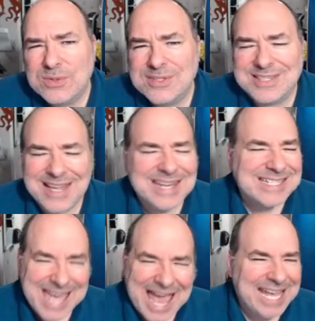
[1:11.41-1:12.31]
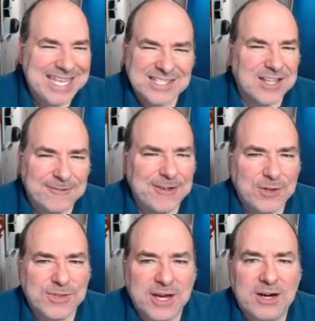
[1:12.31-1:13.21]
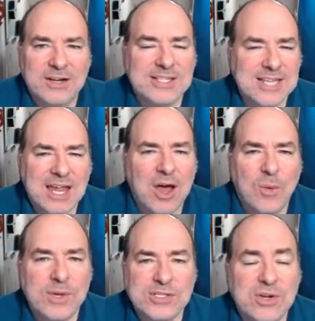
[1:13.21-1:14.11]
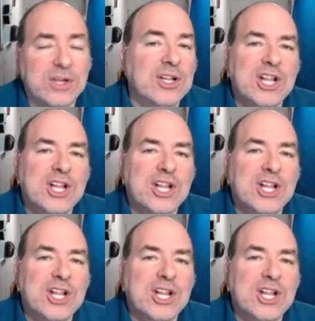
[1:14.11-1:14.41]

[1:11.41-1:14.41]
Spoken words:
There's a lot of tacky stuff out there, and it's not always good.